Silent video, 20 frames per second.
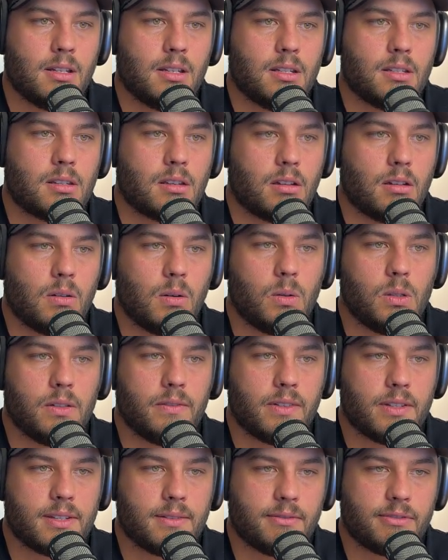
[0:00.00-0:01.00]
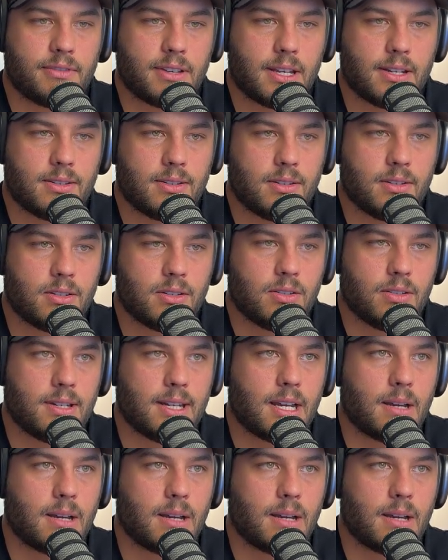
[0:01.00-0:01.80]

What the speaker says: So all of this information should now